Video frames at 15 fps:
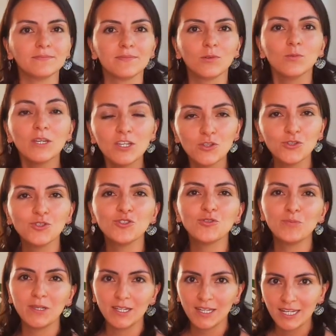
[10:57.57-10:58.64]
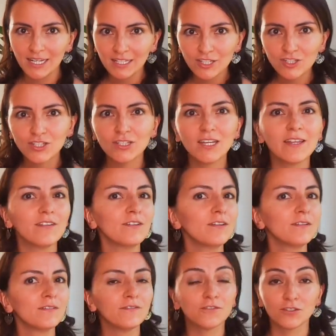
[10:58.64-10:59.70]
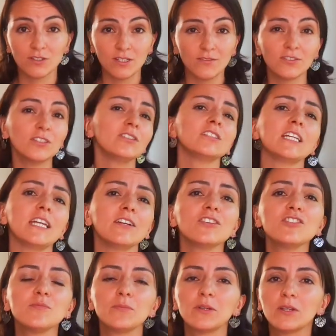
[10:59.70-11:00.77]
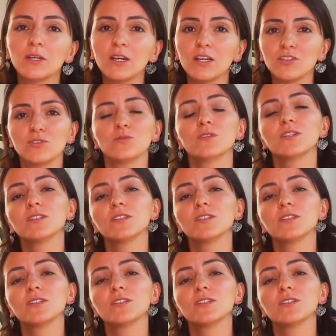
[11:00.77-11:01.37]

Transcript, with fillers: We used to speak in English together for several years, but as soon